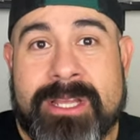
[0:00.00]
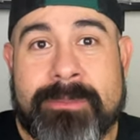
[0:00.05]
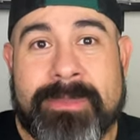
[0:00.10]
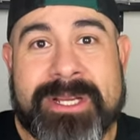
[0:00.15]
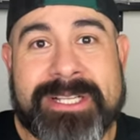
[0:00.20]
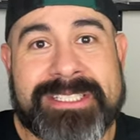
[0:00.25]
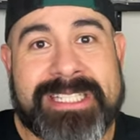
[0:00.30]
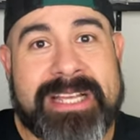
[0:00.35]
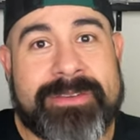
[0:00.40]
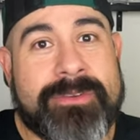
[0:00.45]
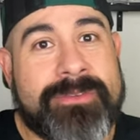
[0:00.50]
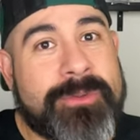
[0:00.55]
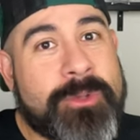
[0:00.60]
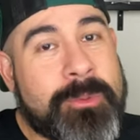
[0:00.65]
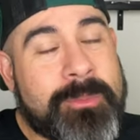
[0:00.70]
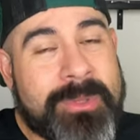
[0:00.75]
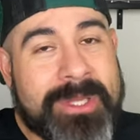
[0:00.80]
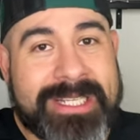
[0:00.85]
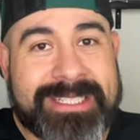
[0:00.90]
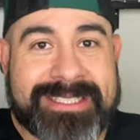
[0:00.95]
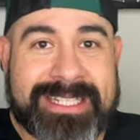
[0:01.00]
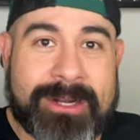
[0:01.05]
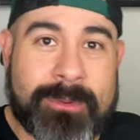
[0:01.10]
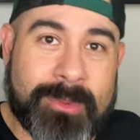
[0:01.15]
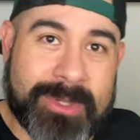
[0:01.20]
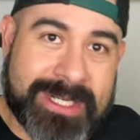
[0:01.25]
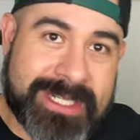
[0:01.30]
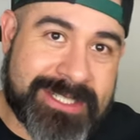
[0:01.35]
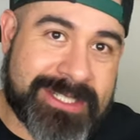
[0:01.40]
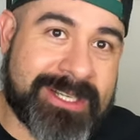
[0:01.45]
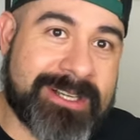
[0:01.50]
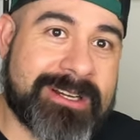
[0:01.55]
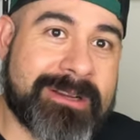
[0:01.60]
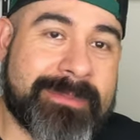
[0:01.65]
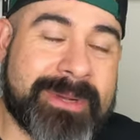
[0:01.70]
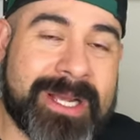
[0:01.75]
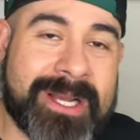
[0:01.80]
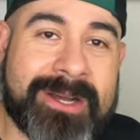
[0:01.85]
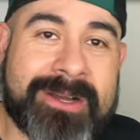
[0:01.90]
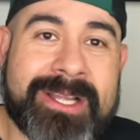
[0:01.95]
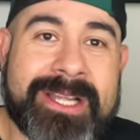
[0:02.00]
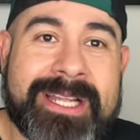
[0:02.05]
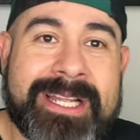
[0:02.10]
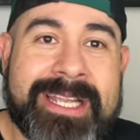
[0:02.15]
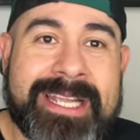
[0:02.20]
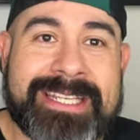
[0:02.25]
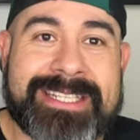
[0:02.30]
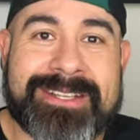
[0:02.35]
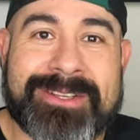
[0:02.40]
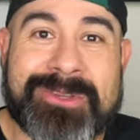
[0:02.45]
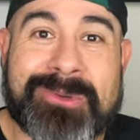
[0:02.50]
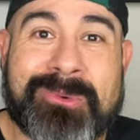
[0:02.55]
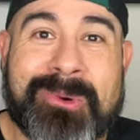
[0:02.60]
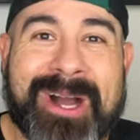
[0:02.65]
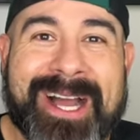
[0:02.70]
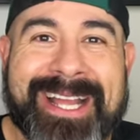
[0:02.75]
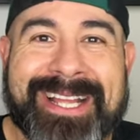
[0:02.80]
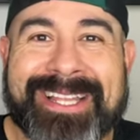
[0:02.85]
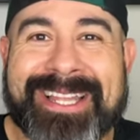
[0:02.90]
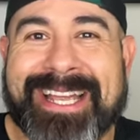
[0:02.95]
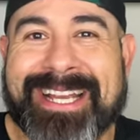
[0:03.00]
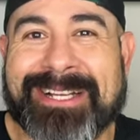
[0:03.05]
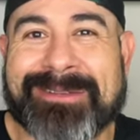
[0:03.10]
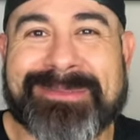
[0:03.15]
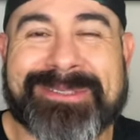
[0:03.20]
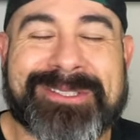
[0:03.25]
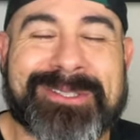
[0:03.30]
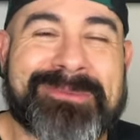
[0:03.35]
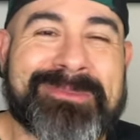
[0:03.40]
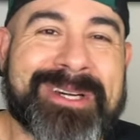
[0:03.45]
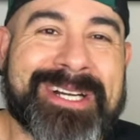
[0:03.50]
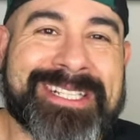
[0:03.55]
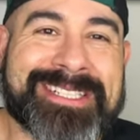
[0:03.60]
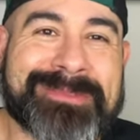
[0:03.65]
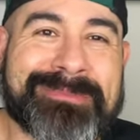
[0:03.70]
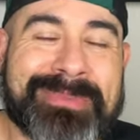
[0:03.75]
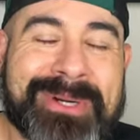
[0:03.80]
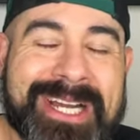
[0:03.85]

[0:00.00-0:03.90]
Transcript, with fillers: because I have a few plays that I want to talk about tell you why I like them so much.